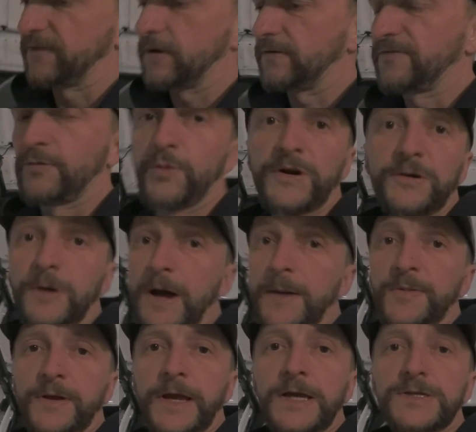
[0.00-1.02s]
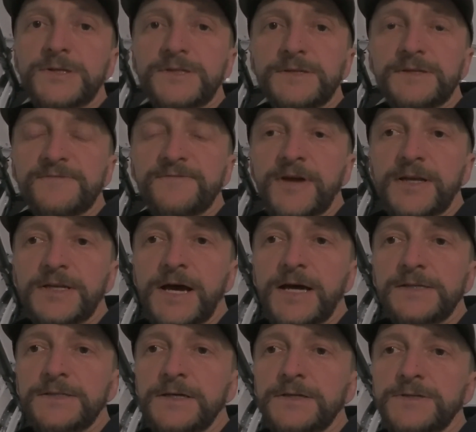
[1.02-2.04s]
for window applications it's
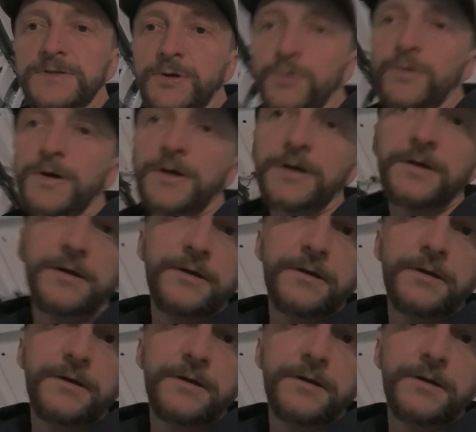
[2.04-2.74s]
fantastic. So